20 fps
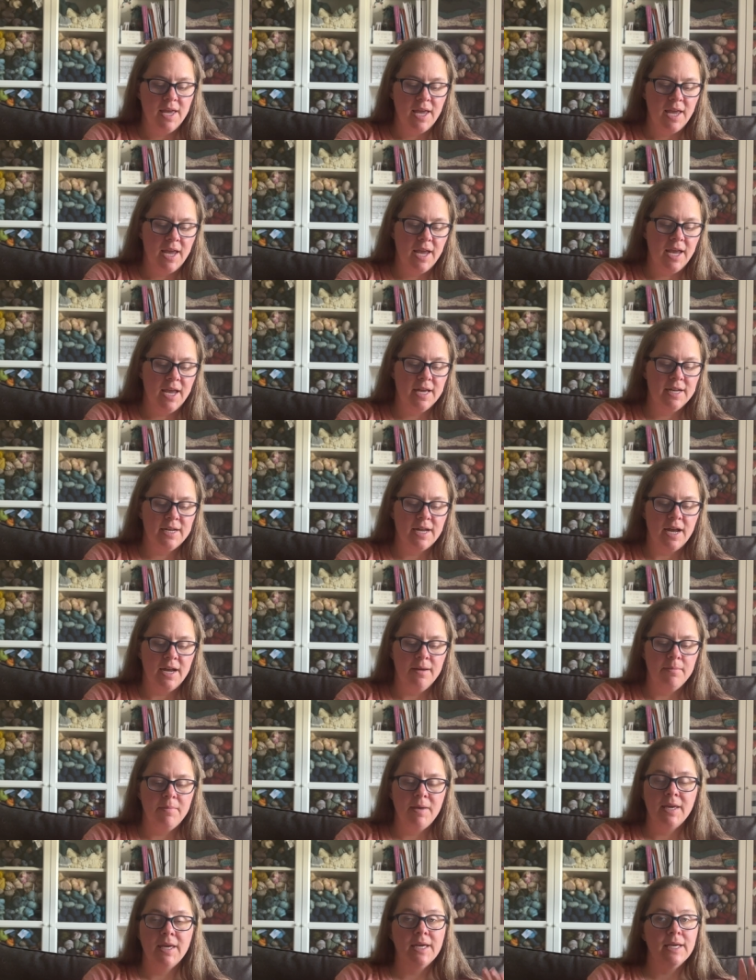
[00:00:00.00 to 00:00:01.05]
and I am
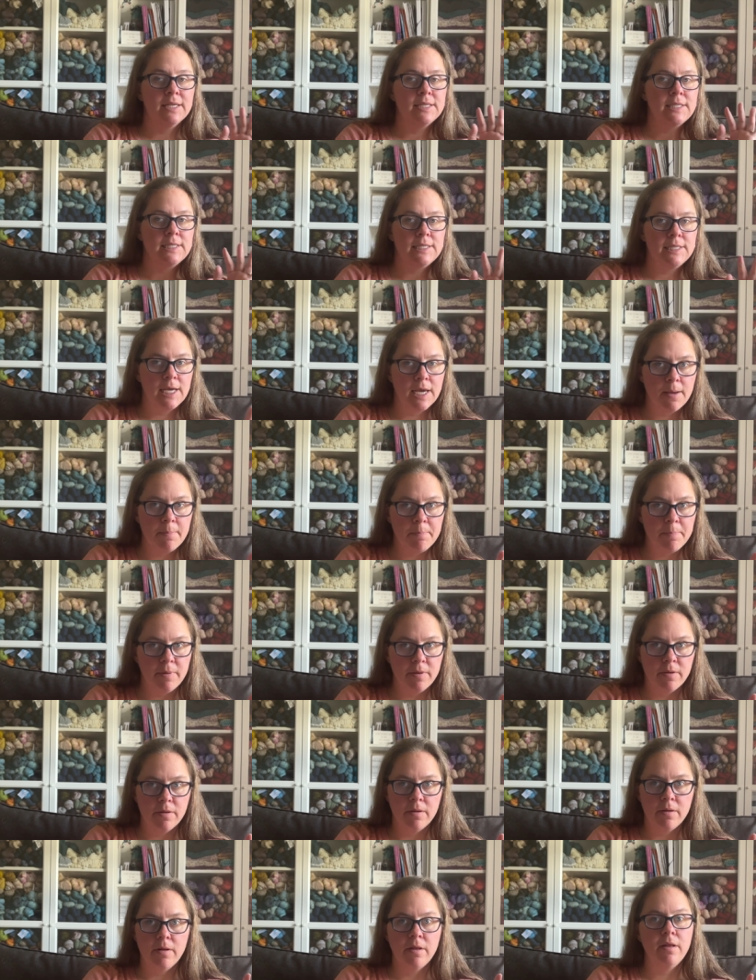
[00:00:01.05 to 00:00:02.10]
making a
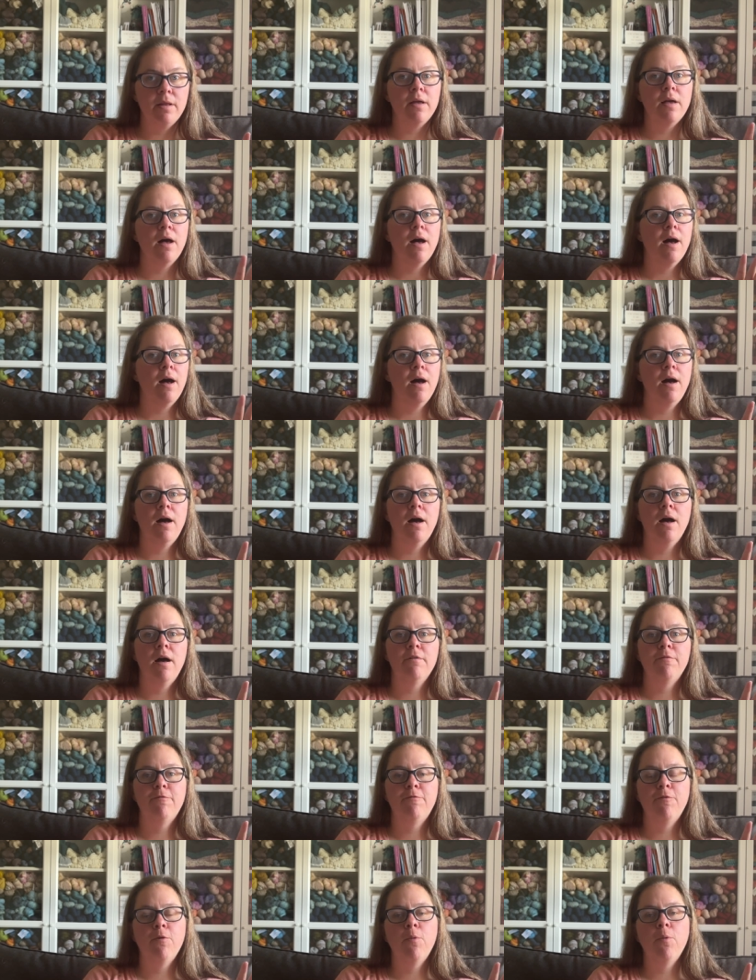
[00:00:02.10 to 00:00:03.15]
sample uh,
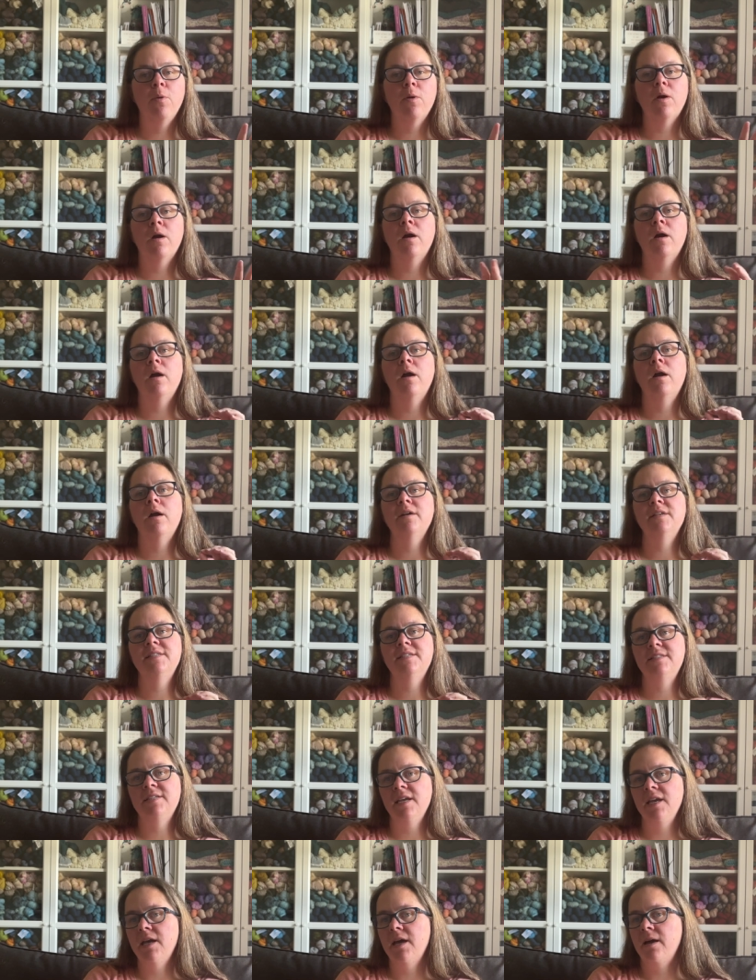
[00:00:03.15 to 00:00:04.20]
for
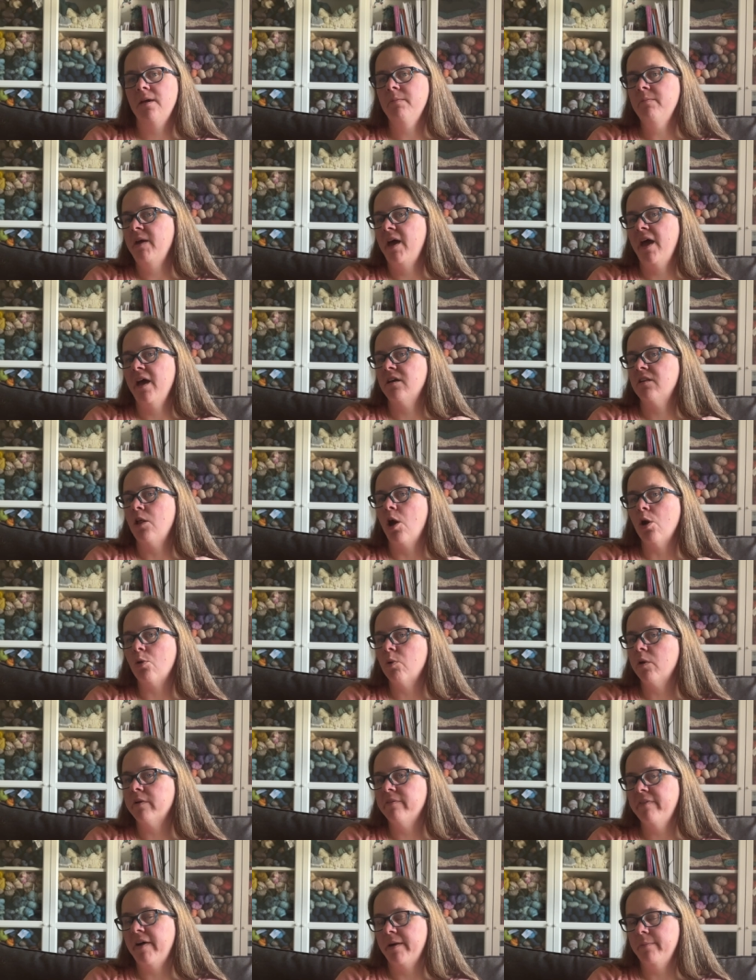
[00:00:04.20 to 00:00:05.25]
Sam at
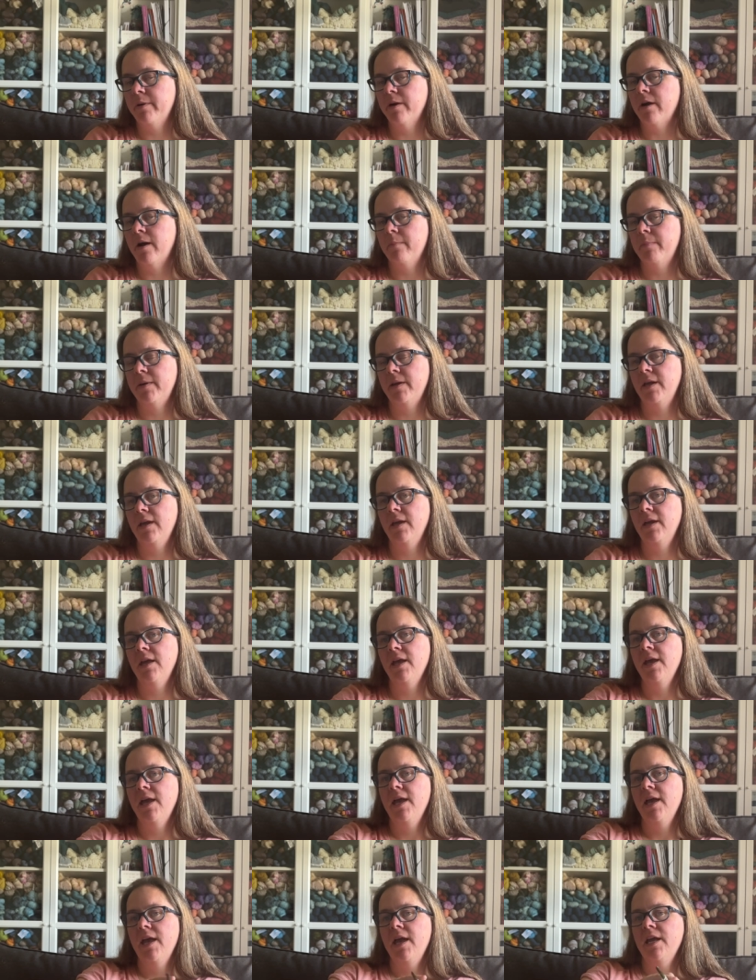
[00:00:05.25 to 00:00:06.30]
Clockwork Fiber Company
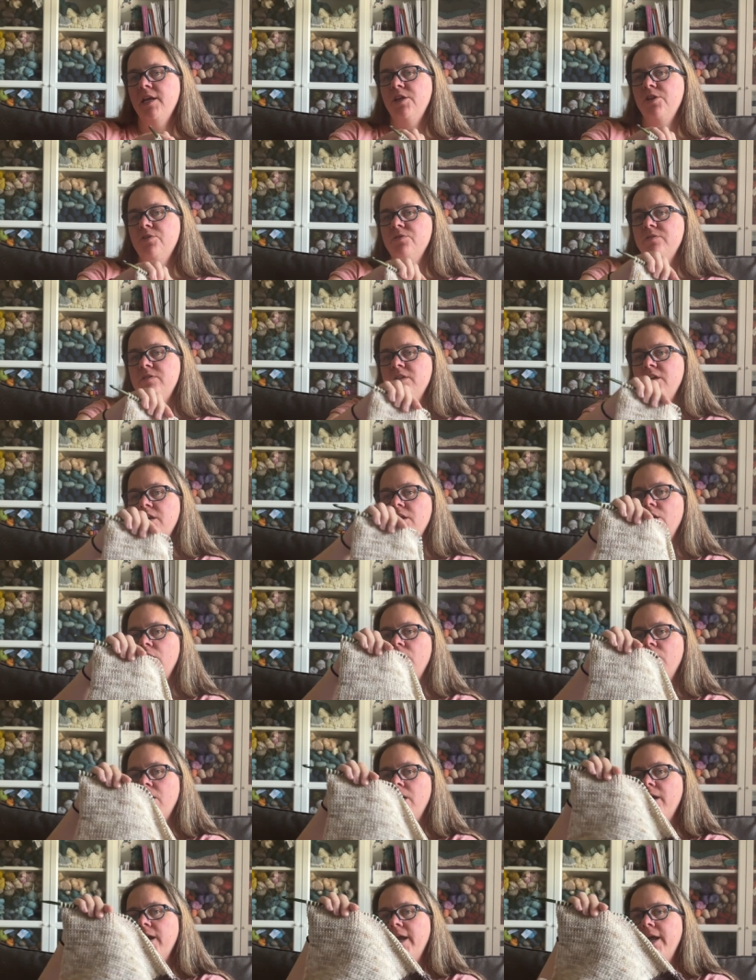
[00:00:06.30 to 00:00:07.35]
using
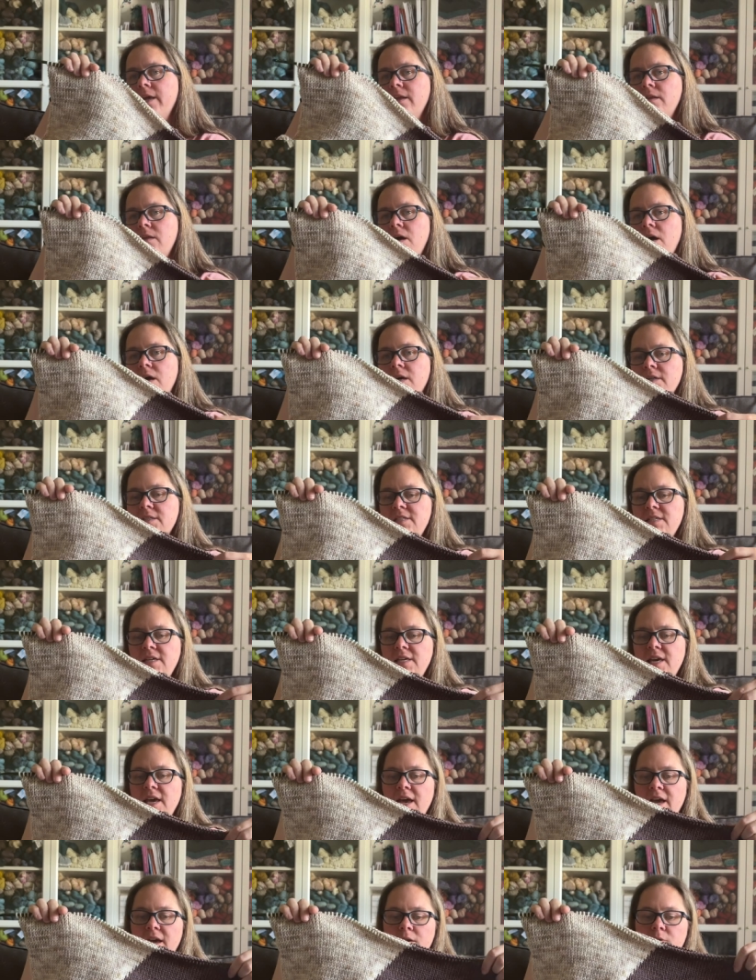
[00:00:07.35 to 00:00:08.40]
her Analog D
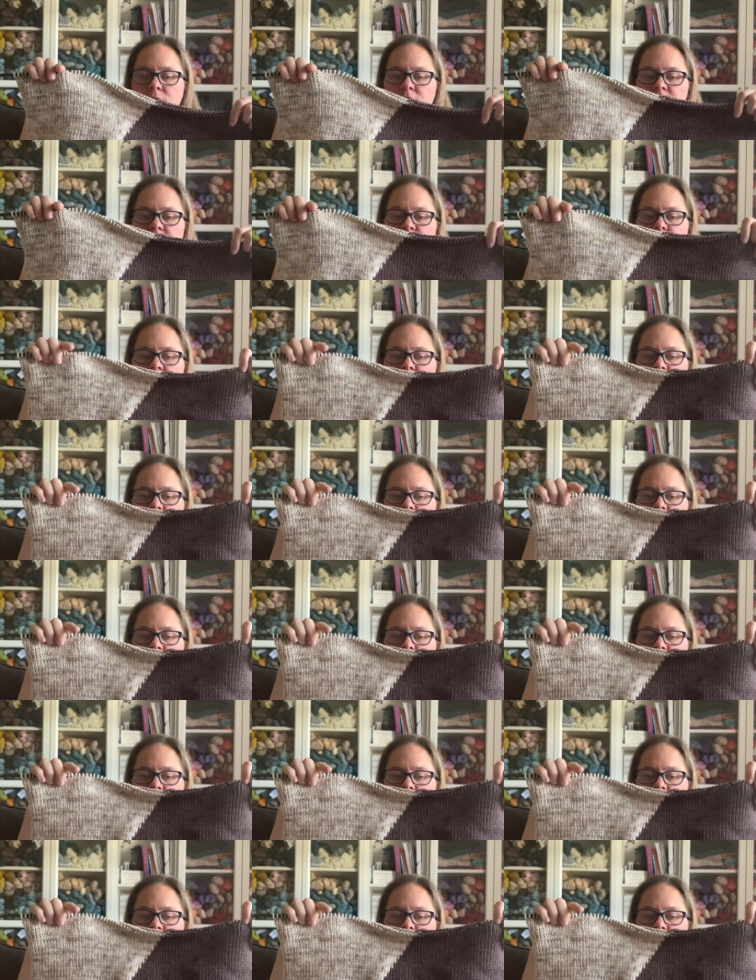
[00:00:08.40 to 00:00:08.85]
K, which is